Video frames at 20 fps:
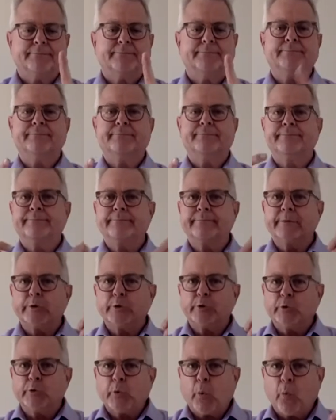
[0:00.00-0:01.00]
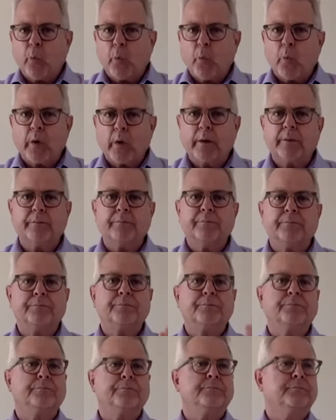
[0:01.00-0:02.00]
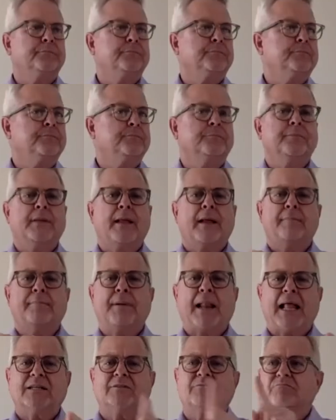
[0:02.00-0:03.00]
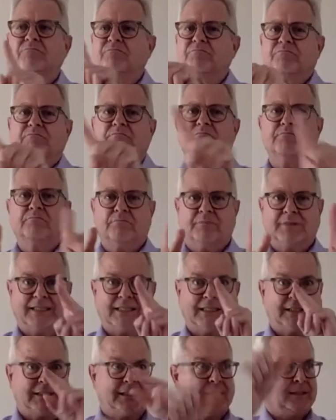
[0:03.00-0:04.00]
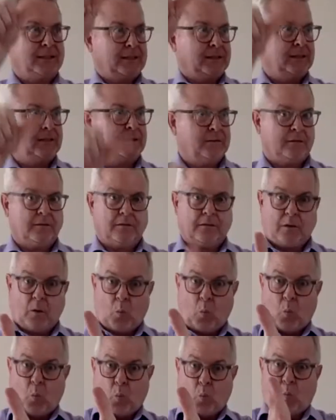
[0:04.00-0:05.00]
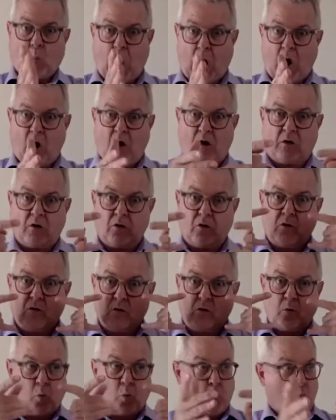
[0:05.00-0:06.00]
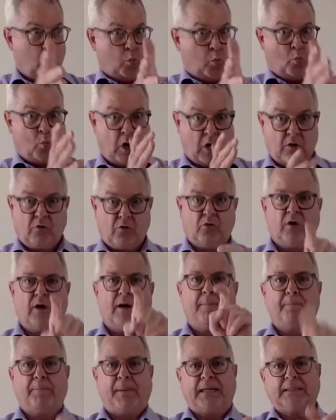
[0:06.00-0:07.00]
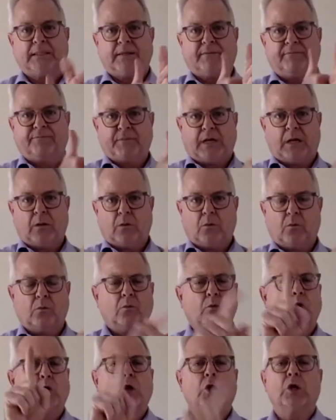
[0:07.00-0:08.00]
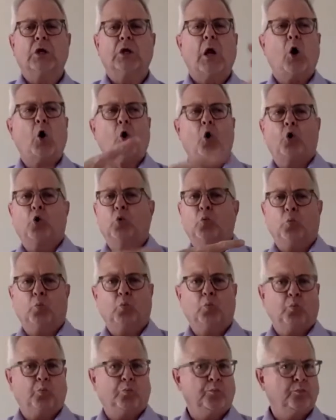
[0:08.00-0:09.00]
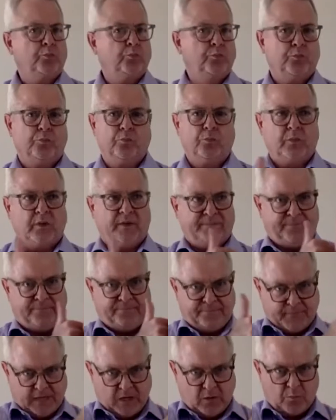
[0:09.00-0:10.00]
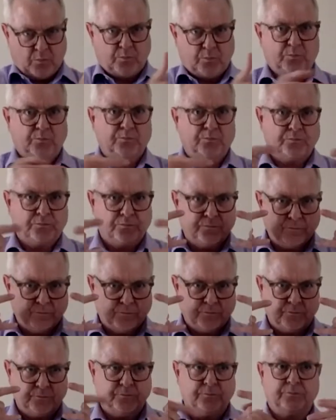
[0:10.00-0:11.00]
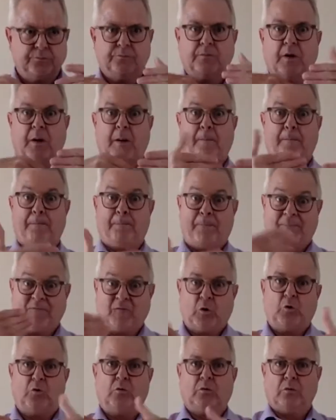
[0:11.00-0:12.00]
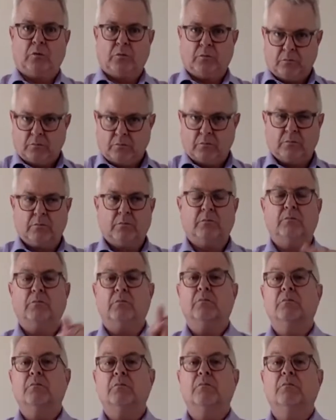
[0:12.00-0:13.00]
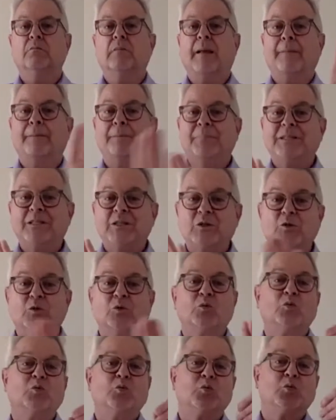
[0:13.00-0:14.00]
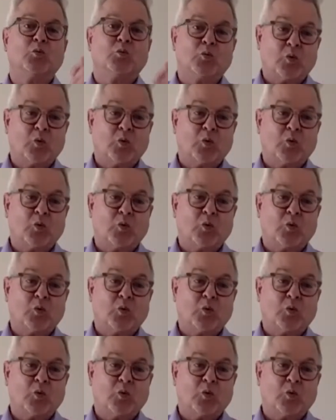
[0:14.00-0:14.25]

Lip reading: If a particular business or retail establishment has a posted sign requiring a mask, you are required to follow without argument the requirements for that establishment.